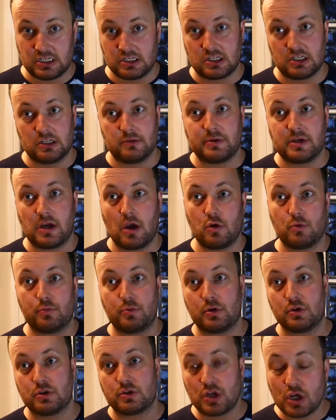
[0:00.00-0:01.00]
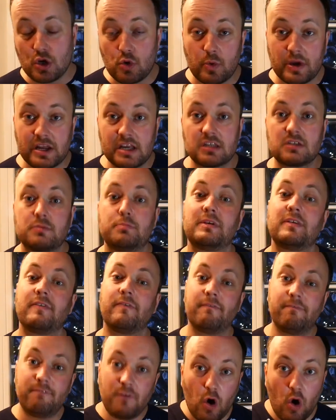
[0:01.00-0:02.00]
is gonna be open 2 weeks
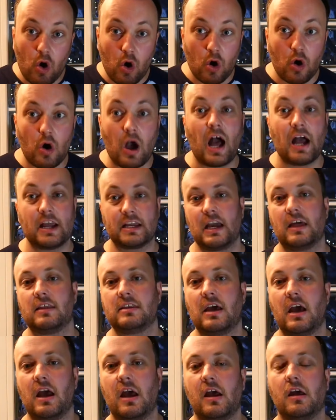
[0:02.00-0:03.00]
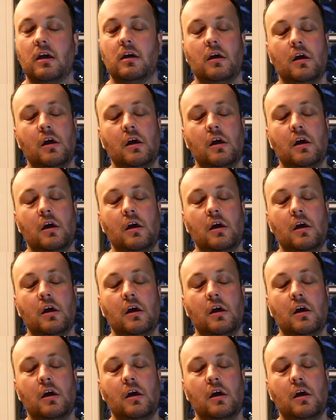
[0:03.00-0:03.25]
before I get there.